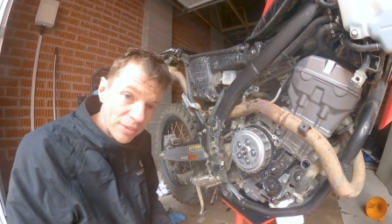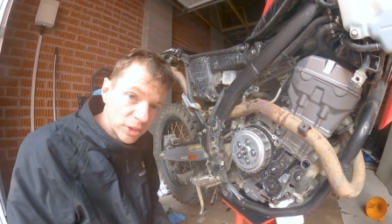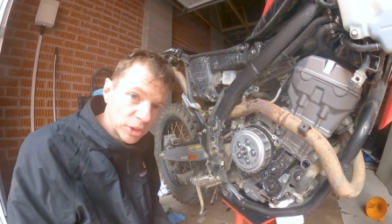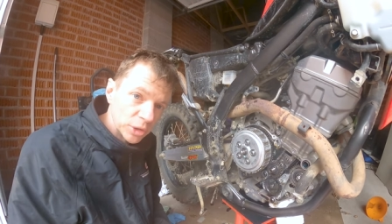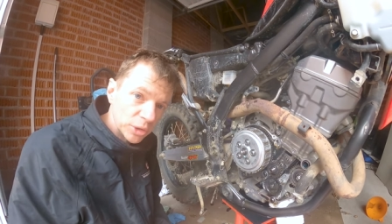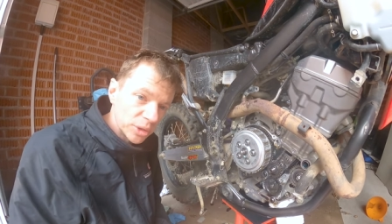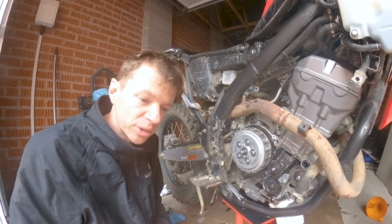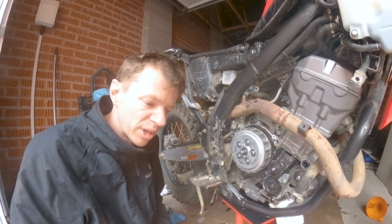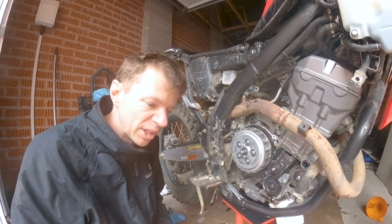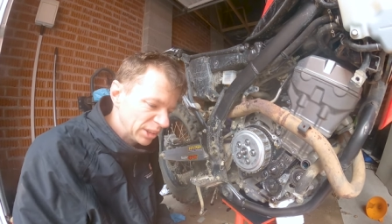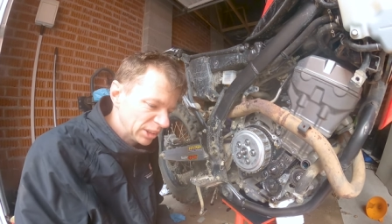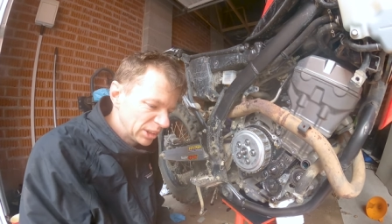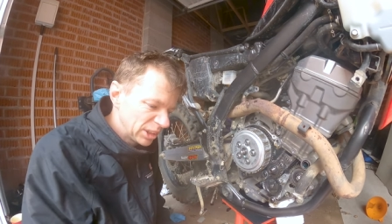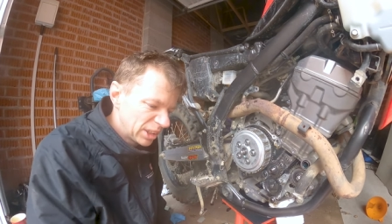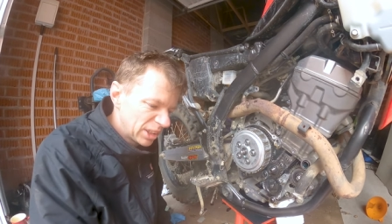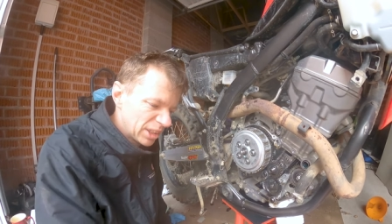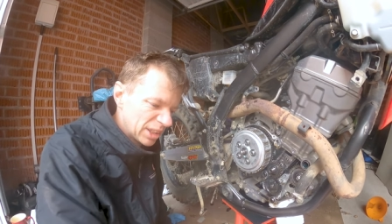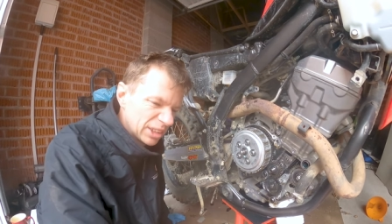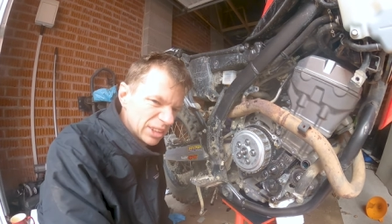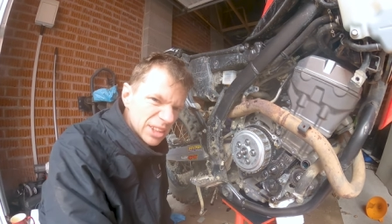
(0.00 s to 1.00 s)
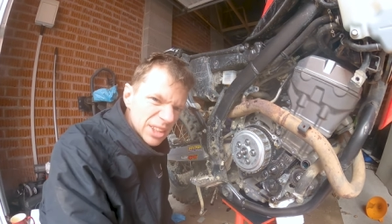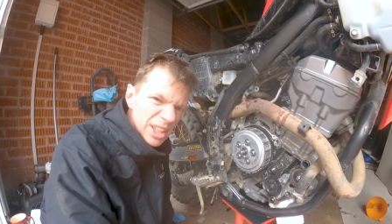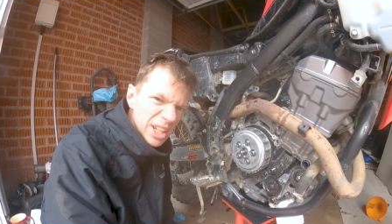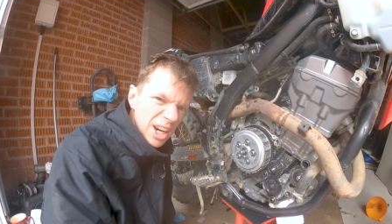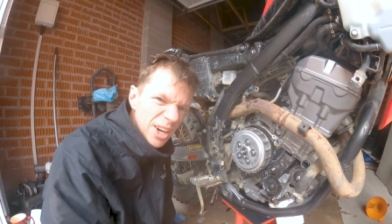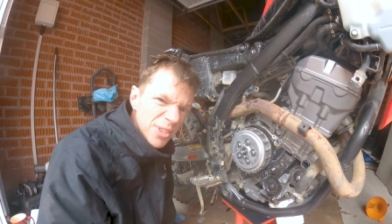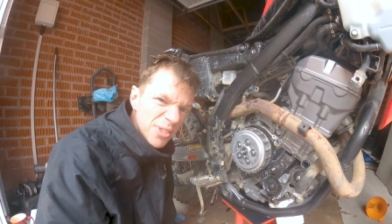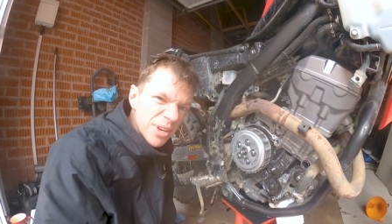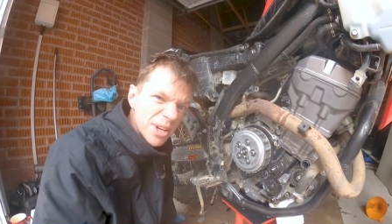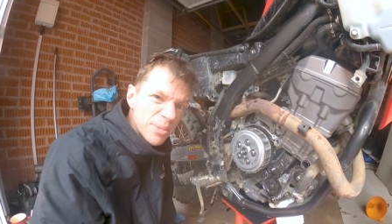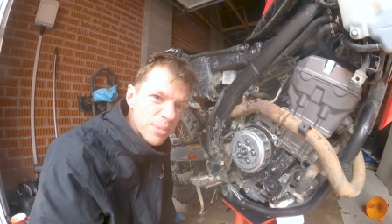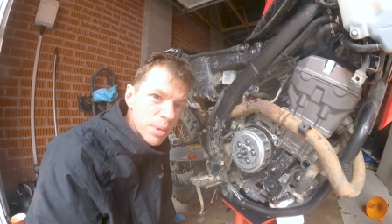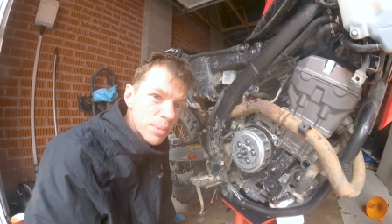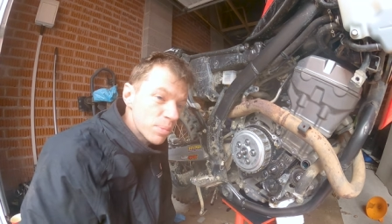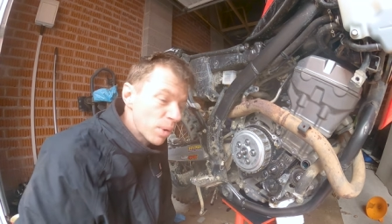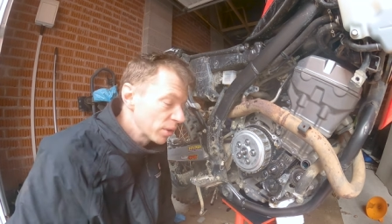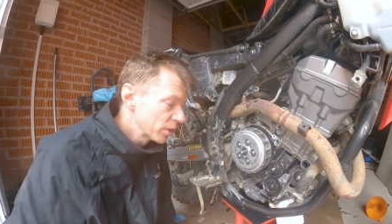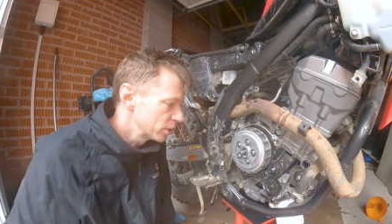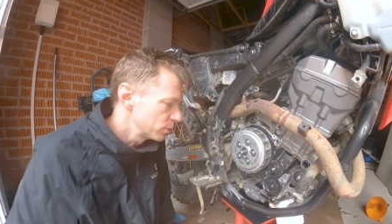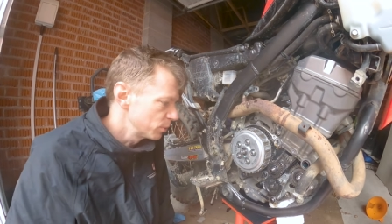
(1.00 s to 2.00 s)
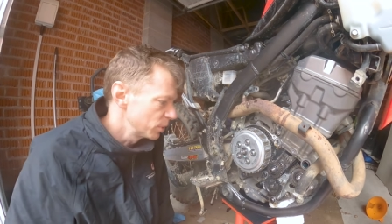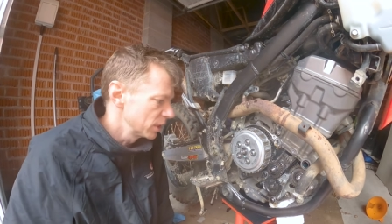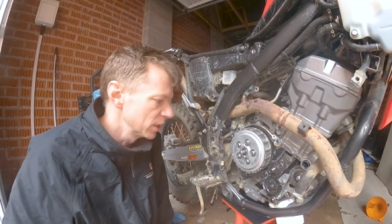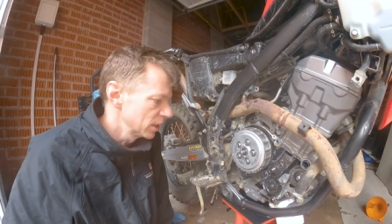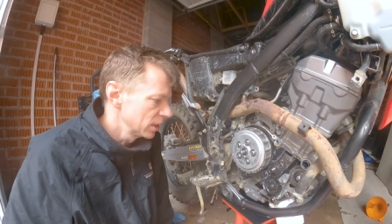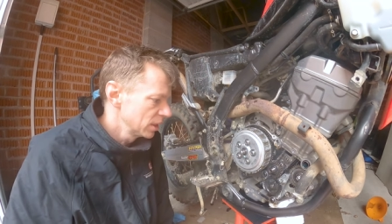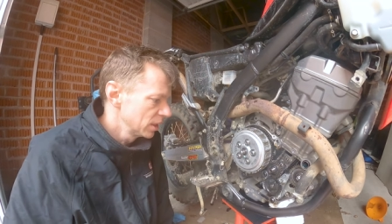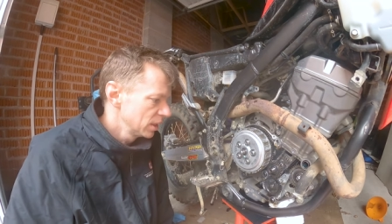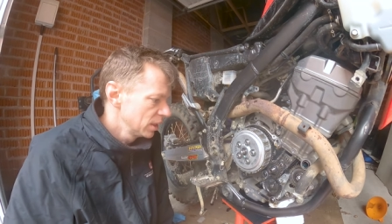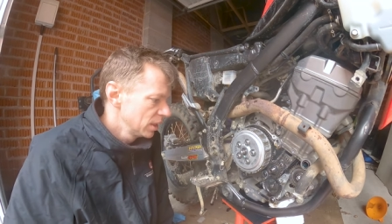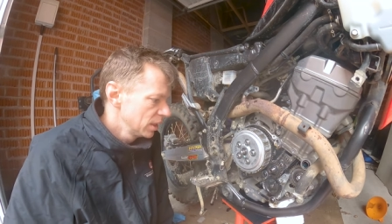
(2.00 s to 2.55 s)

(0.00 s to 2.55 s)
have a torque wrench, just can't really be bothered with it.